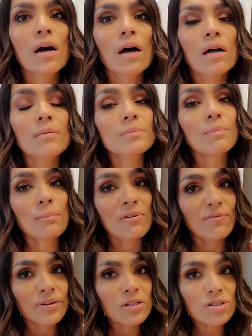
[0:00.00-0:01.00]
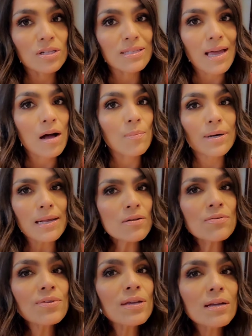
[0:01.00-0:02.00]
I'm going to finish these out, but I
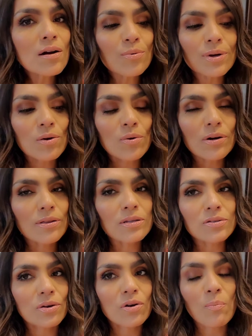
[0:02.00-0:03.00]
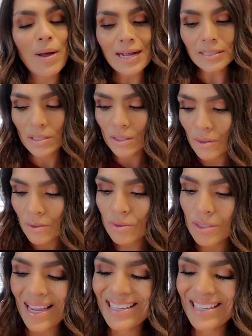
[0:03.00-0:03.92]
don't think I'll reorder these or go back to those.